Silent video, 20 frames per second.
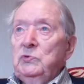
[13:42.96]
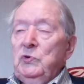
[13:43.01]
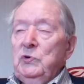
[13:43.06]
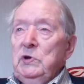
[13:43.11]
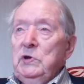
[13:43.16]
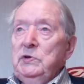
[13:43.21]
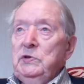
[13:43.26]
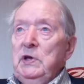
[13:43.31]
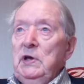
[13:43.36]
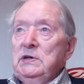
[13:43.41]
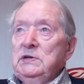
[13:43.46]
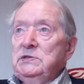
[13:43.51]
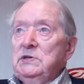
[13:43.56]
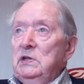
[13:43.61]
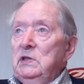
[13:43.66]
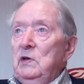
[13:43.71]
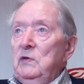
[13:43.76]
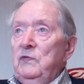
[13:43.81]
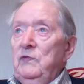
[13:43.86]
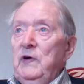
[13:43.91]
3 days
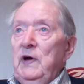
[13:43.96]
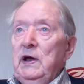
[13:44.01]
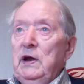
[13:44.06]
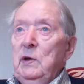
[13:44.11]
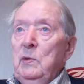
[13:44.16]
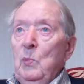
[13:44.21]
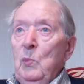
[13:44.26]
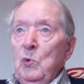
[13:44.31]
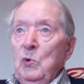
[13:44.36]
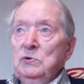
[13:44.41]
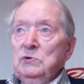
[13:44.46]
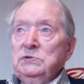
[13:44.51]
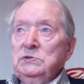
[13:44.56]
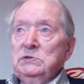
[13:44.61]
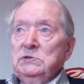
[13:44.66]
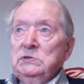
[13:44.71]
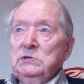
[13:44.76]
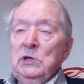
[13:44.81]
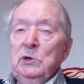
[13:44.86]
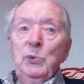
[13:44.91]
at the very
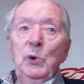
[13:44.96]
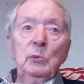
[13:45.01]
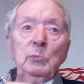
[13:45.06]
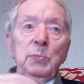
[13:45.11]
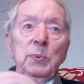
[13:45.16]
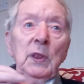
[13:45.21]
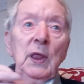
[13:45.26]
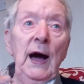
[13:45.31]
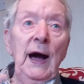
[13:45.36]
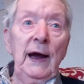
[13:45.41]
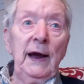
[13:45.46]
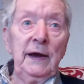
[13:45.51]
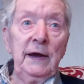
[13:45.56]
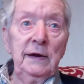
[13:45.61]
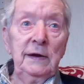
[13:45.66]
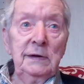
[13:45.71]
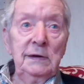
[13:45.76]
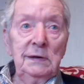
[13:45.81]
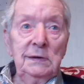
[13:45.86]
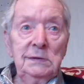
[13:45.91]
most, they were black,
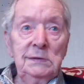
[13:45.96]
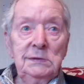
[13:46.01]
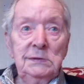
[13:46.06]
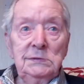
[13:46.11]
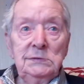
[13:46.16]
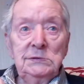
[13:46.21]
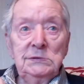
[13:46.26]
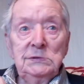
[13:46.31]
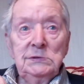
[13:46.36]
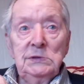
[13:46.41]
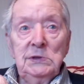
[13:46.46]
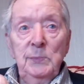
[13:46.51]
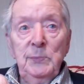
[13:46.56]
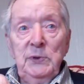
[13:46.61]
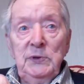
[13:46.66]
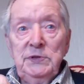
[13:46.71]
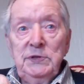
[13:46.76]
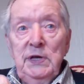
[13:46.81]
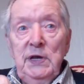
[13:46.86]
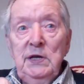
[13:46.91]
the
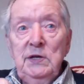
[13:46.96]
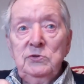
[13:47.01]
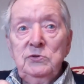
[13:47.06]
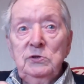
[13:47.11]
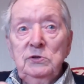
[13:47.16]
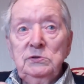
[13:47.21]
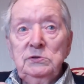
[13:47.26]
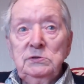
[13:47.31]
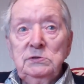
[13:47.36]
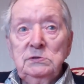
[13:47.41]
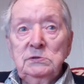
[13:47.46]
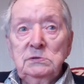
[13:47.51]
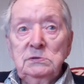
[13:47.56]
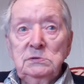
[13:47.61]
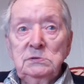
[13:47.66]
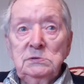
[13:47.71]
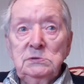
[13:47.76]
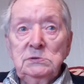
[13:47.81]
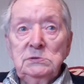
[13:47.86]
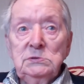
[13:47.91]
potatoes,
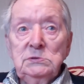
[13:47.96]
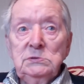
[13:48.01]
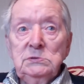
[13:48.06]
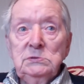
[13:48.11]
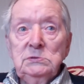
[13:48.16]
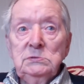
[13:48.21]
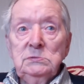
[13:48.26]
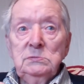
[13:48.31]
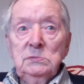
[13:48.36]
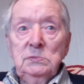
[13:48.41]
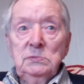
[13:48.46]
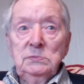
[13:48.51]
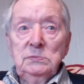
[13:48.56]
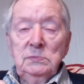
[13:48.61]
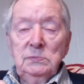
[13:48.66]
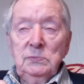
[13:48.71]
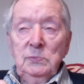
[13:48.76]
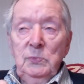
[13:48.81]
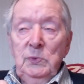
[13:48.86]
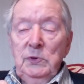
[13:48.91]

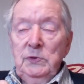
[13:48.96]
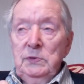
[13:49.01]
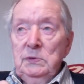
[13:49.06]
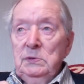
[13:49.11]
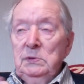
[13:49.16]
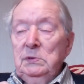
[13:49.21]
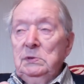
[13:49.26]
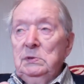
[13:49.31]
with